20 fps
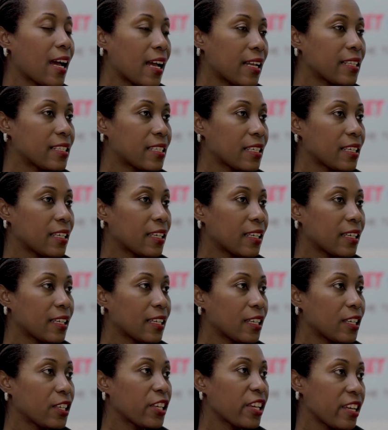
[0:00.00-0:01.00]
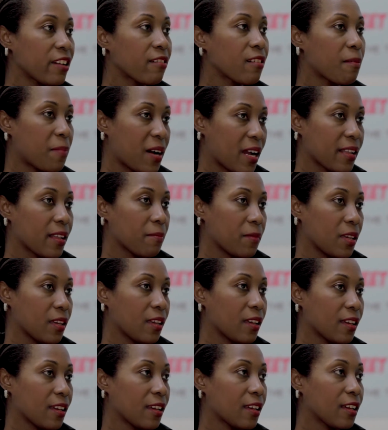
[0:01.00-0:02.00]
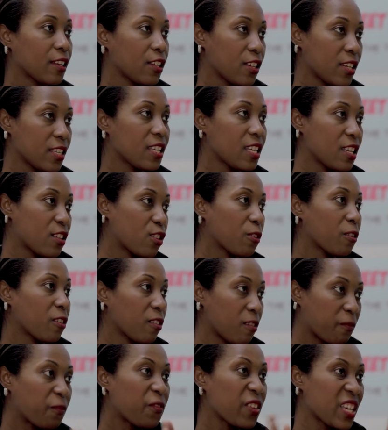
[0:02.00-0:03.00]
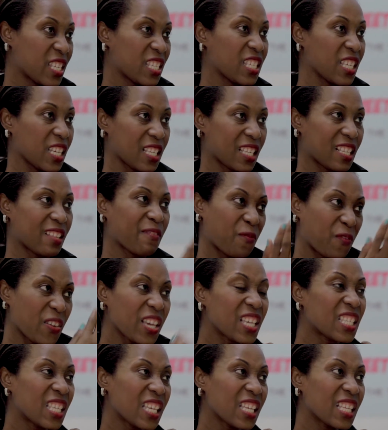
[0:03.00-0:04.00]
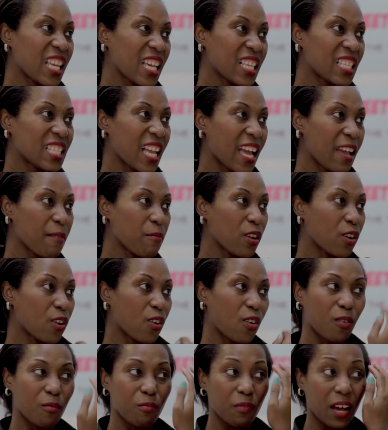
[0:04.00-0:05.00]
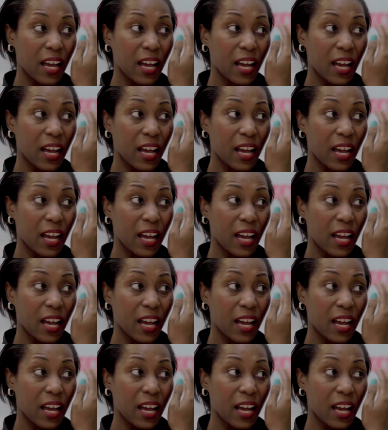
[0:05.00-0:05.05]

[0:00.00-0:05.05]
"Auntie, your ear bother me. You need to fix it. Fix it next time you come."